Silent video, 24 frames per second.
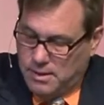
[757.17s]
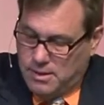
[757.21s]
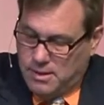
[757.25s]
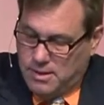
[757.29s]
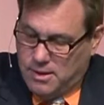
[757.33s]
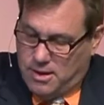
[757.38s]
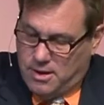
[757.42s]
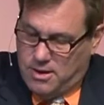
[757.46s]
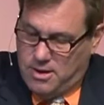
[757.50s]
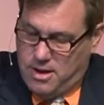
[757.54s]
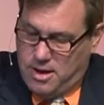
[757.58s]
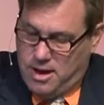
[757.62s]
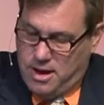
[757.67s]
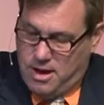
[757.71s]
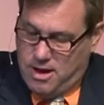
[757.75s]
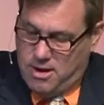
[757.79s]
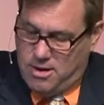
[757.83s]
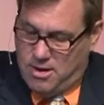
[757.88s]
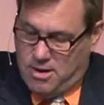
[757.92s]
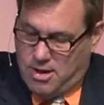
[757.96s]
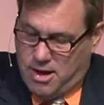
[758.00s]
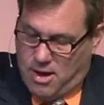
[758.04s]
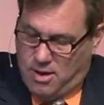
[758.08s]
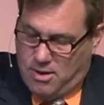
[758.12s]
Are you here?
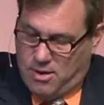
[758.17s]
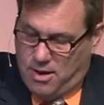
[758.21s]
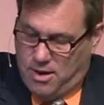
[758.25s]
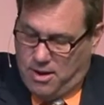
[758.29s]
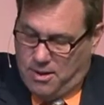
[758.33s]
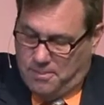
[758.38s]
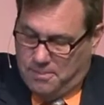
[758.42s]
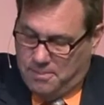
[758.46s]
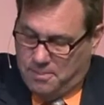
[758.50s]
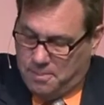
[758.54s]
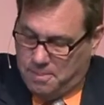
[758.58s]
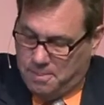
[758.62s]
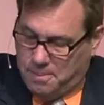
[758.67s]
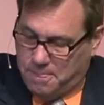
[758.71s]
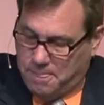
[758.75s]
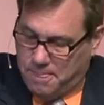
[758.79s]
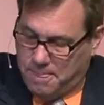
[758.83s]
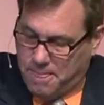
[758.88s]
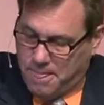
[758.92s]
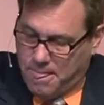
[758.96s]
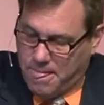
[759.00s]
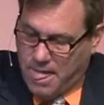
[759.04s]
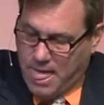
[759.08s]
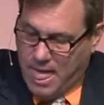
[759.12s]
You're going home.
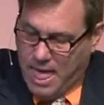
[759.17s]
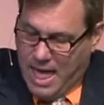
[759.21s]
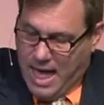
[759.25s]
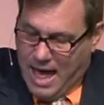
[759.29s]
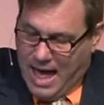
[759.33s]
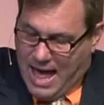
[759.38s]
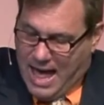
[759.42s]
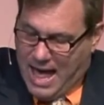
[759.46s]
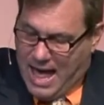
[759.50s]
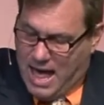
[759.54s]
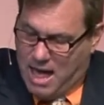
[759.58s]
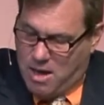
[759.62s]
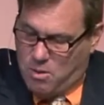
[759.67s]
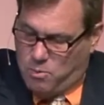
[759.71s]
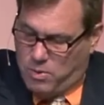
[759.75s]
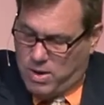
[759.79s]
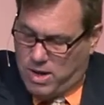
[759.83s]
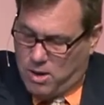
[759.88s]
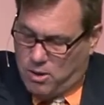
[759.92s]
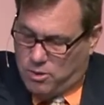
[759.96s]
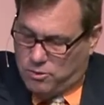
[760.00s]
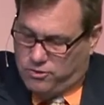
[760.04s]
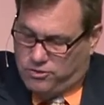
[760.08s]
I will